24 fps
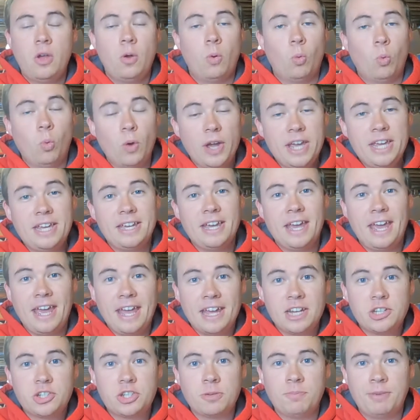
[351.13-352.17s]
Weight
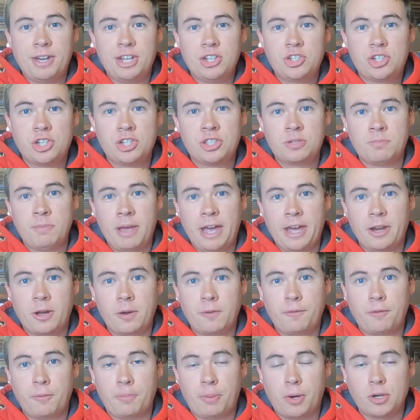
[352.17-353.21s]
and dimensions
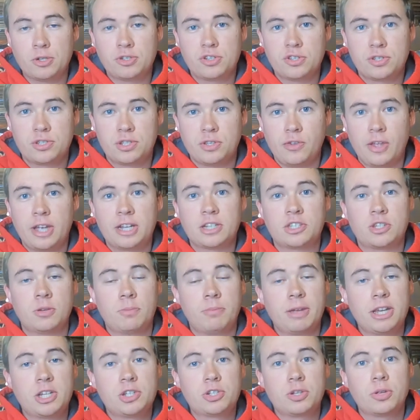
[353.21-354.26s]
matter for parcel select, so
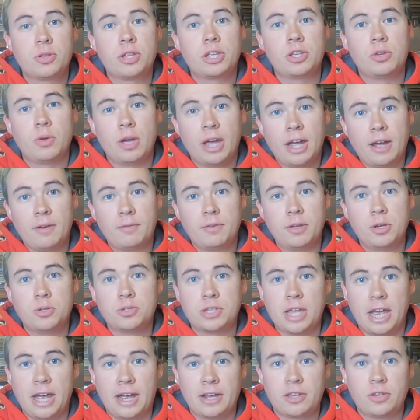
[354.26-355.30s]
make sure that you have
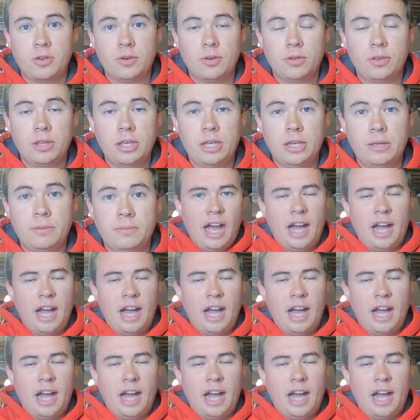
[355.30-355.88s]
those accurately.